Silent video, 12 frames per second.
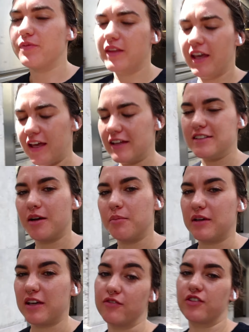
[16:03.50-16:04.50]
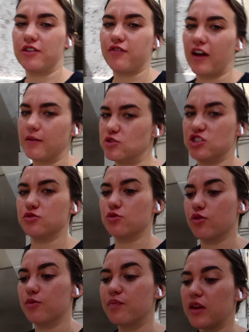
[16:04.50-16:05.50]
it ended up being friend vibe. She's
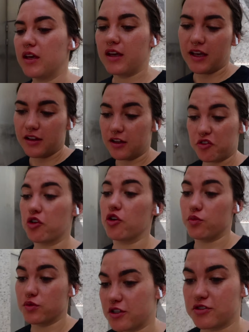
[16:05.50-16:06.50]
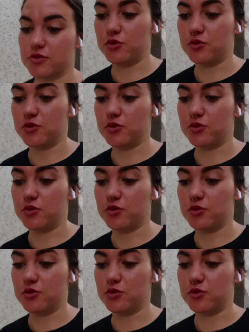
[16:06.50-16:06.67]
cool. And the other girl was also